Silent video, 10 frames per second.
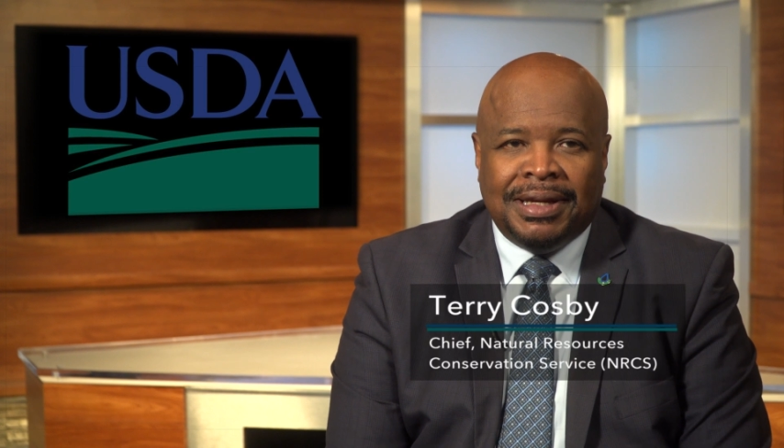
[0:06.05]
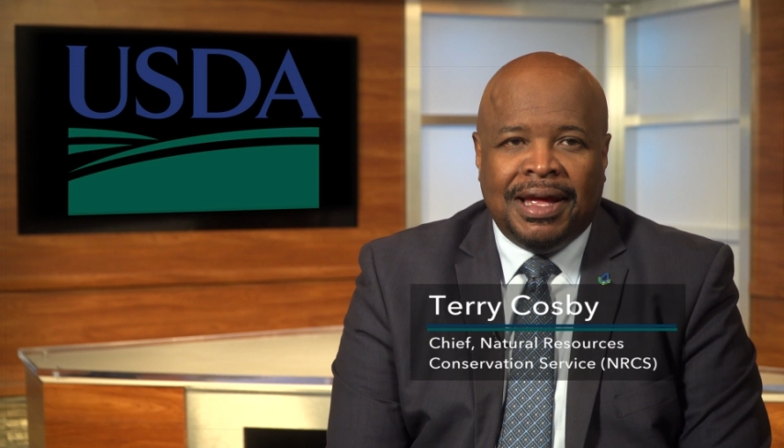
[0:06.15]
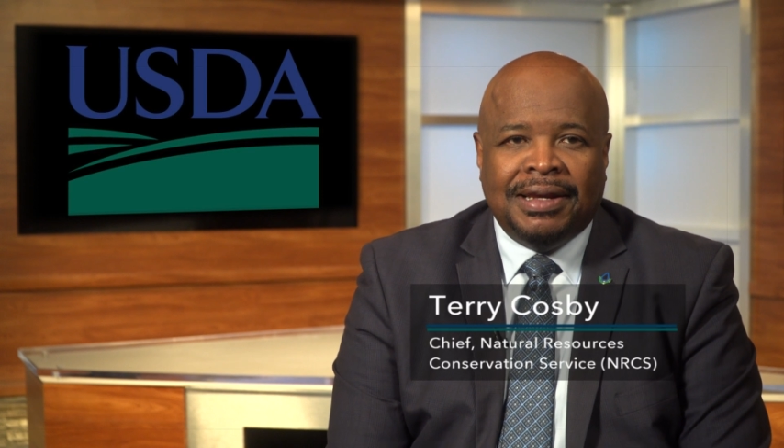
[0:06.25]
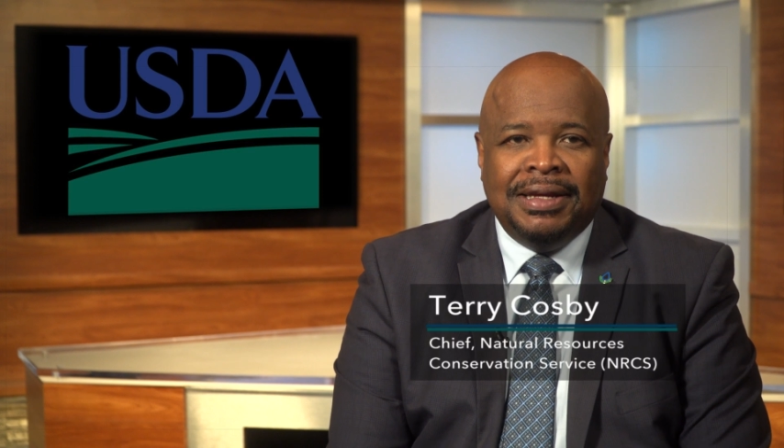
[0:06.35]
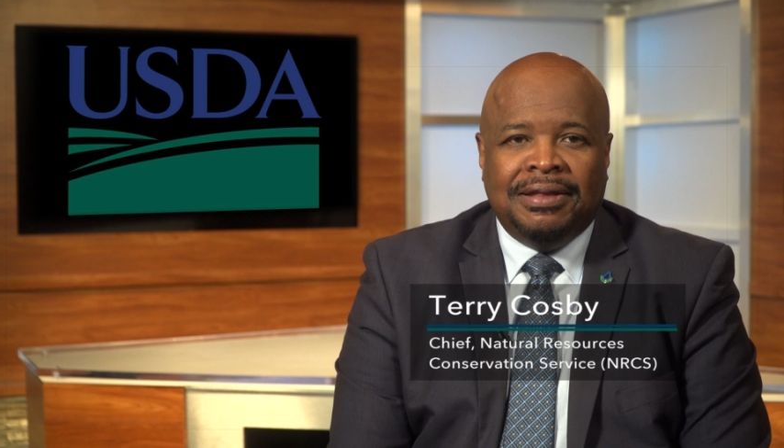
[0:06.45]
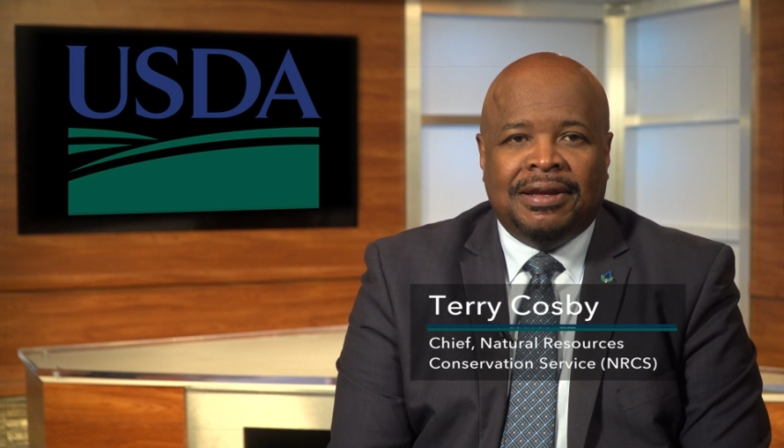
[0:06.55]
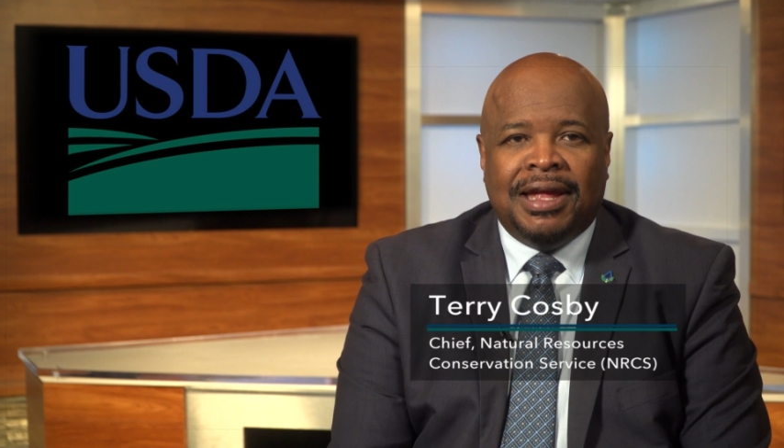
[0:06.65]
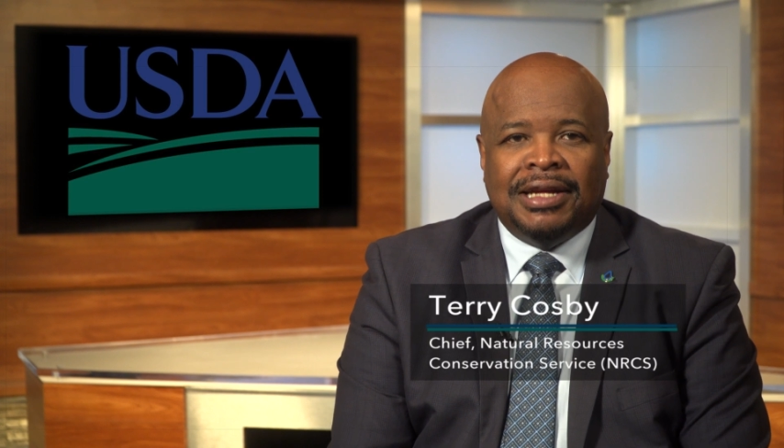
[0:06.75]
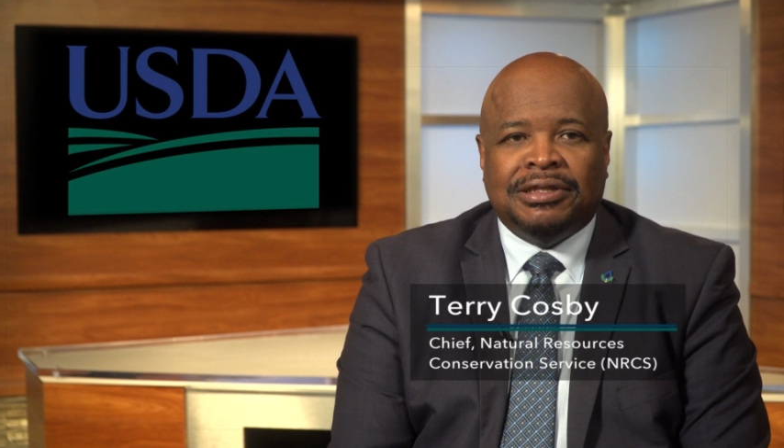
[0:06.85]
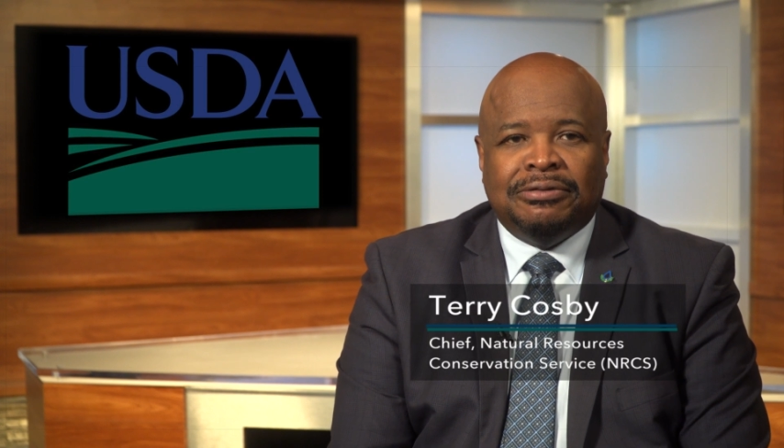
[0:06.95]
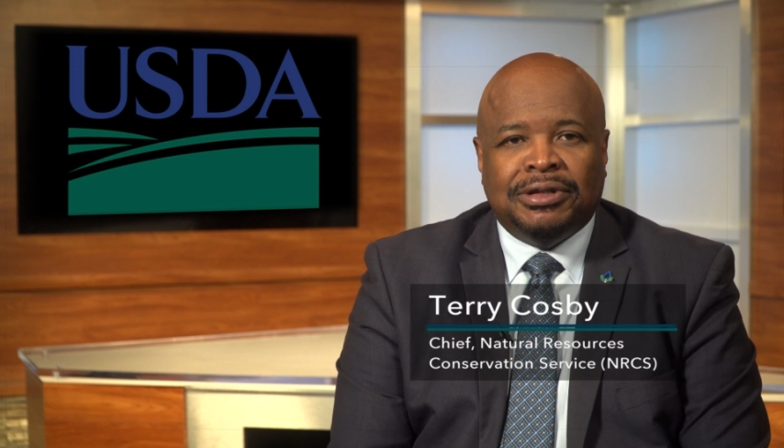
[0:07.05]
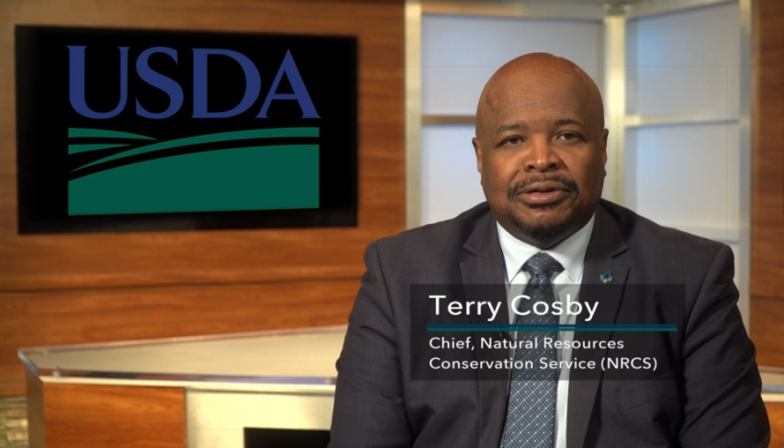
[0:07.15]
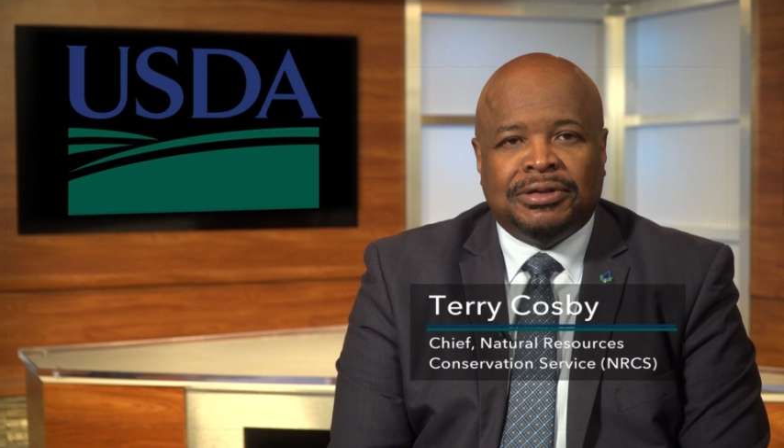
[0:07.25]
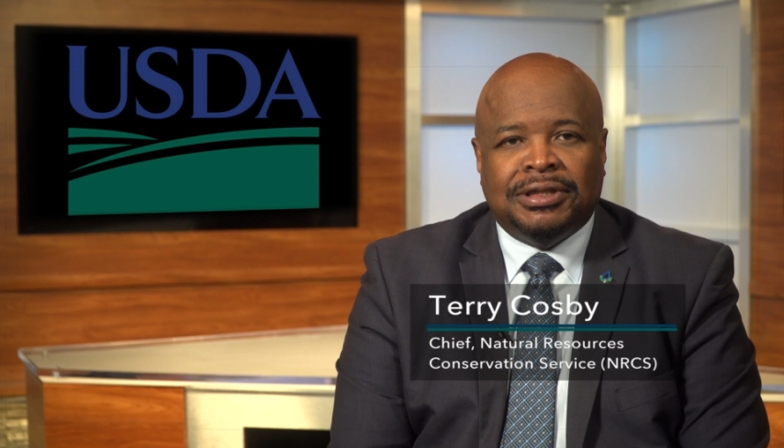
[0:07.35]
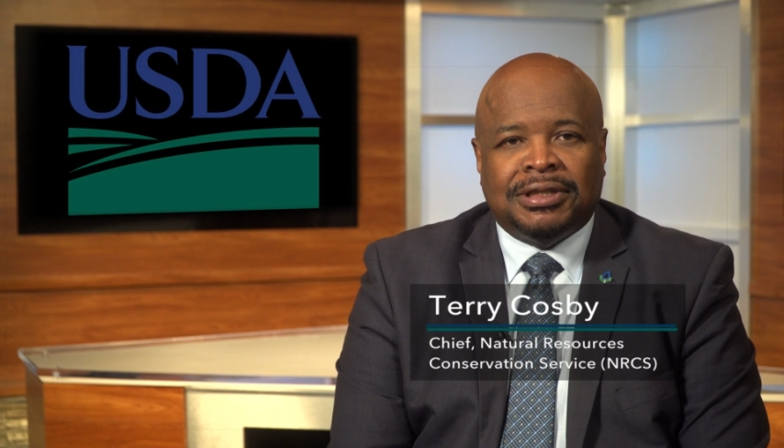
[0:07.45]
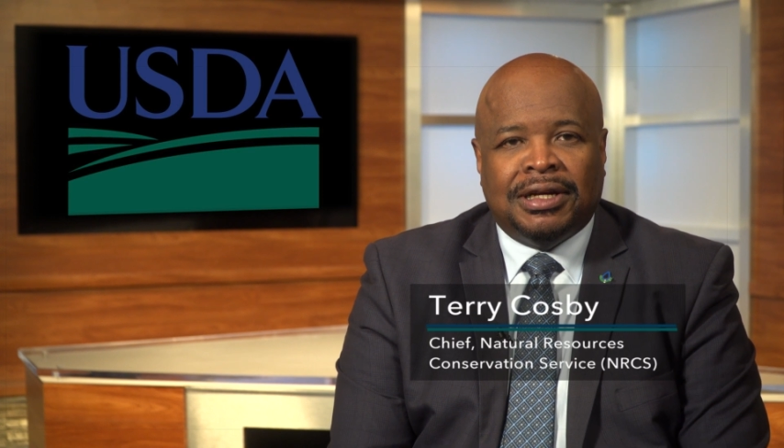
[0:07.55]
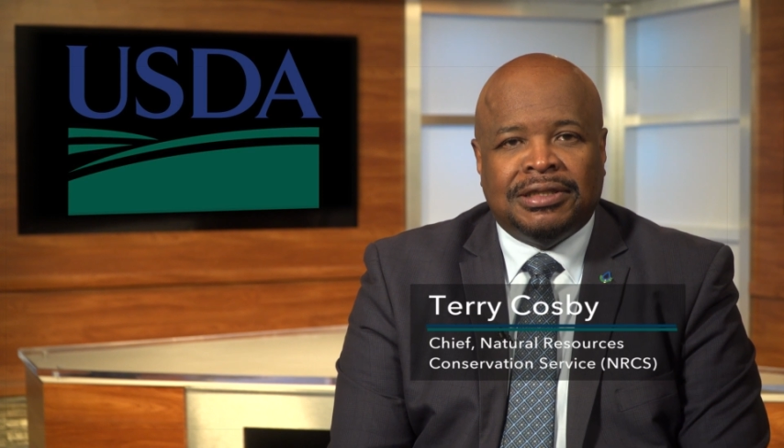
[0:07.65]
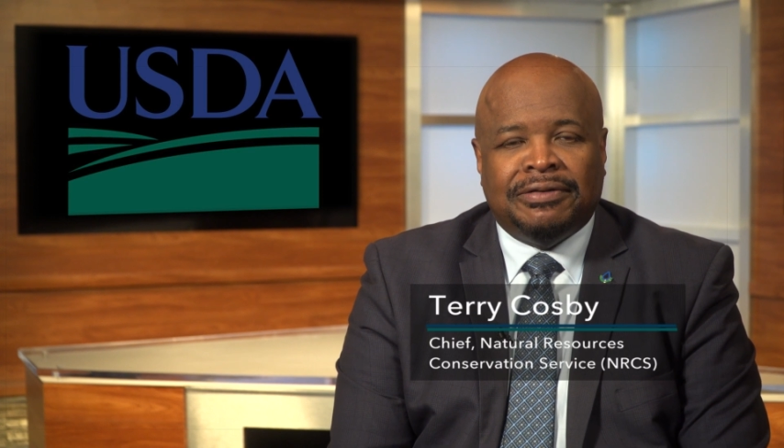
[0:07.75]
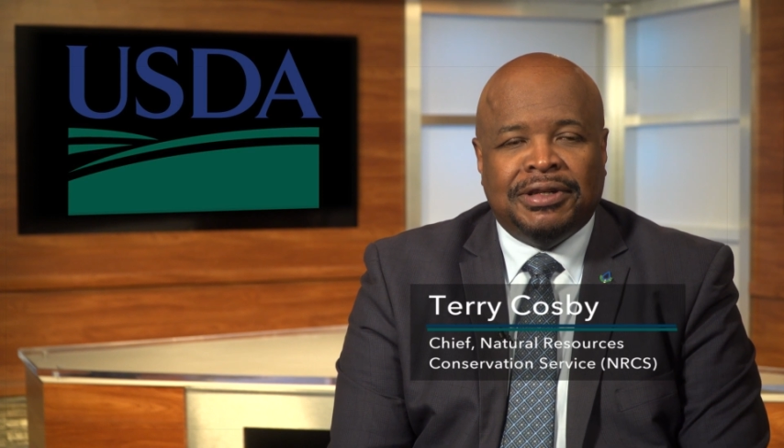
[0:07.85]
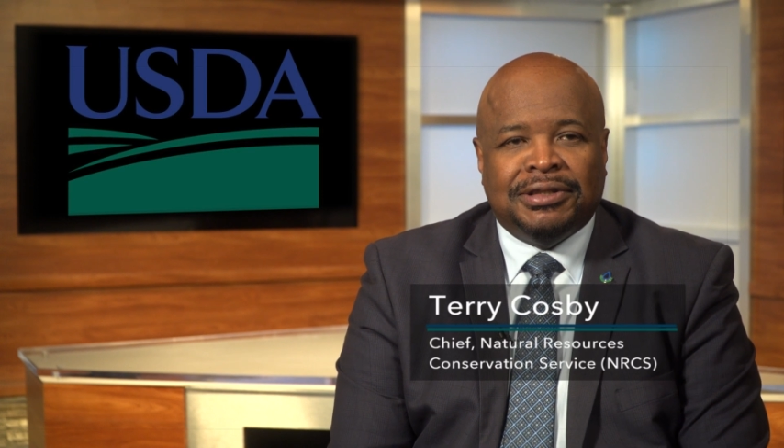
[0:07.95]
and I lead the Natural Resources
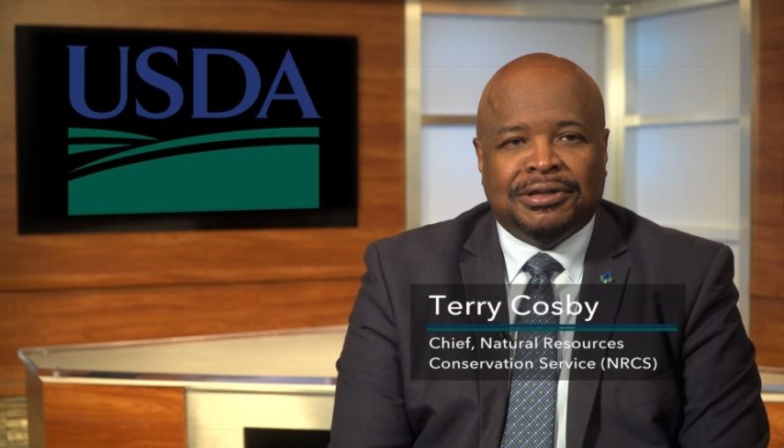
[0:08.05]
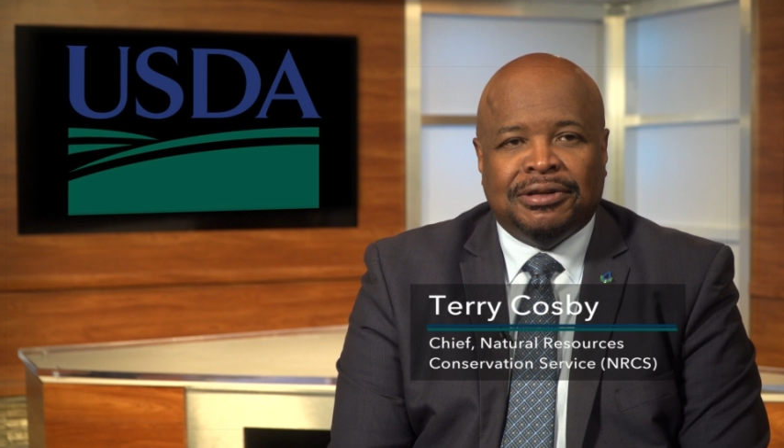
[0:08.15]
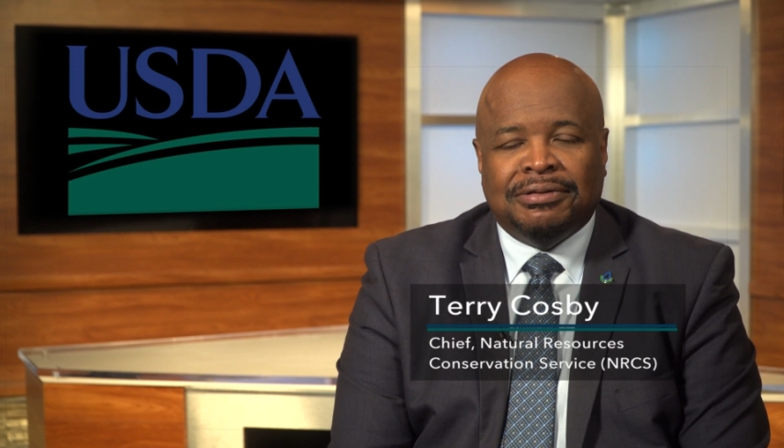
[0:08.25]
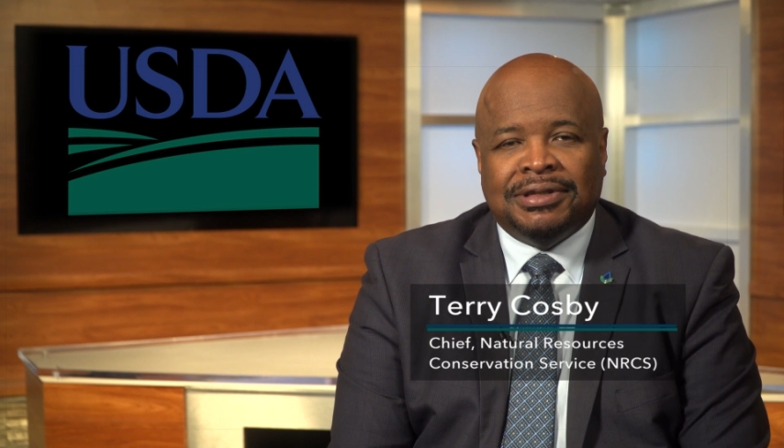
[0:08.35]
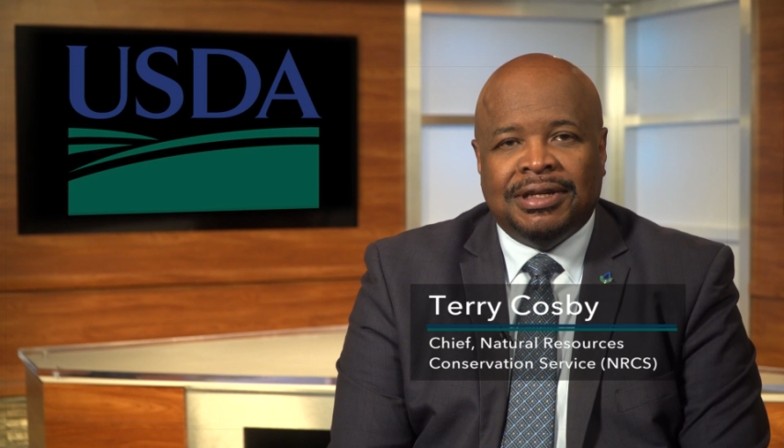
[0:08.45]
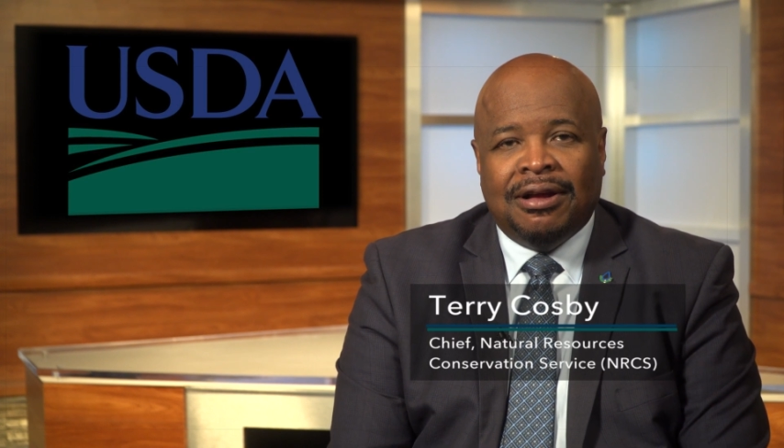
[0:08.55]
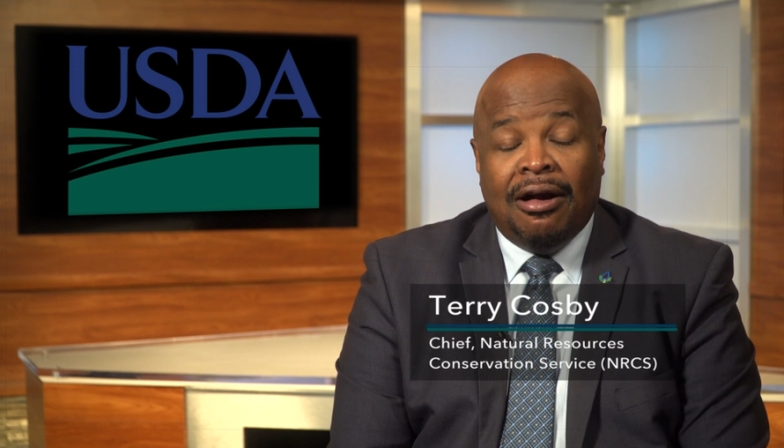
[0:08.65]
Conservation Service,